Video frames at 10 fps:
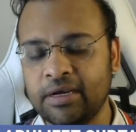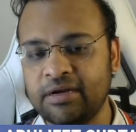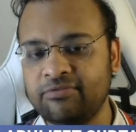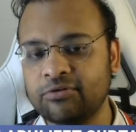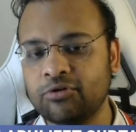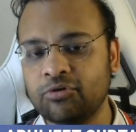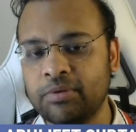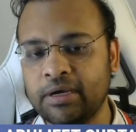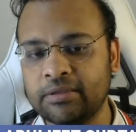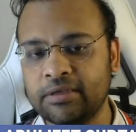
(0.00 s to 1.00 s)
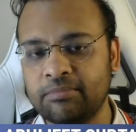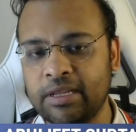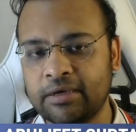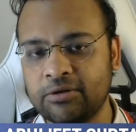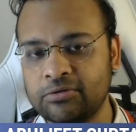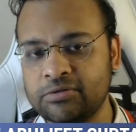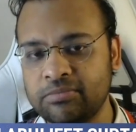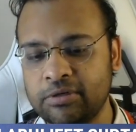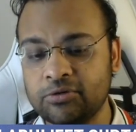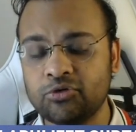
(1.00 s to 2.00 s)
And if you go back, then black can also
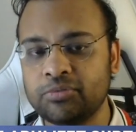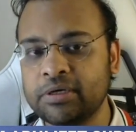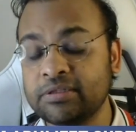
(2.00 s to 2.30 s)
simply go back.